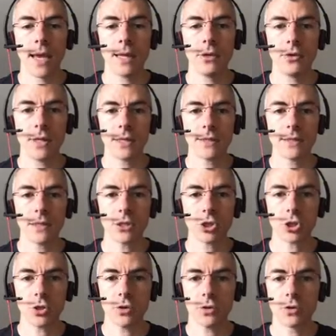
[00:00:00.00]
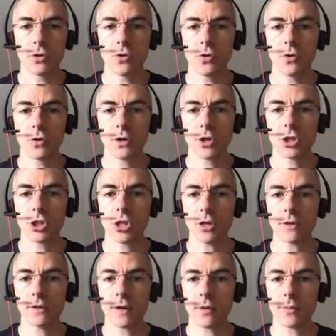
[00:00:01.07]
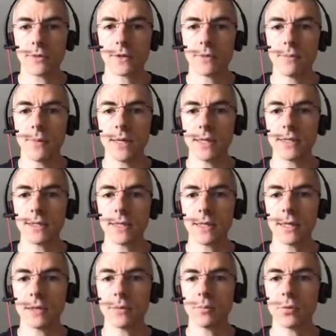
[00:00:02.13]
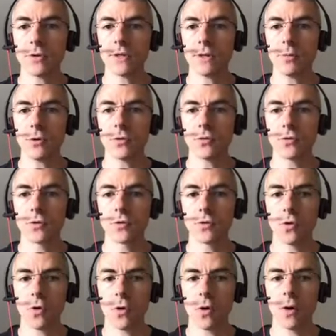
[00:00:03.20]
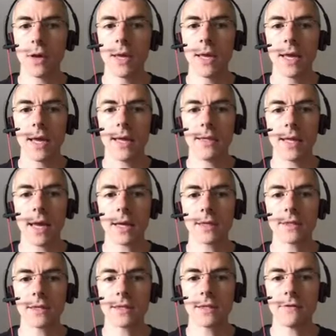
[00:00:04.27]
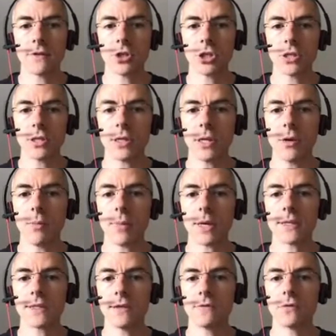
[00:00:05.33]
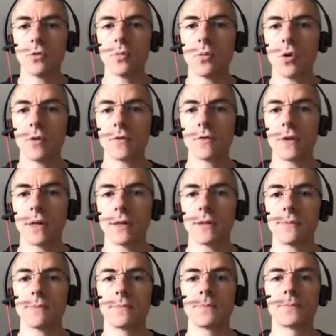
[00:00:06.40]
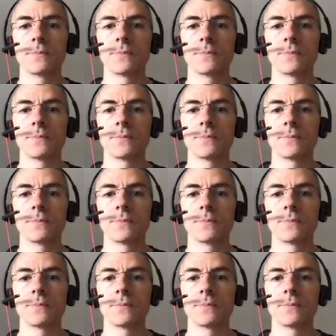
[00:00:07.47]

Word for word: And an extension called ShareTerms makes it possible to store and access efficiently a massive number of fields.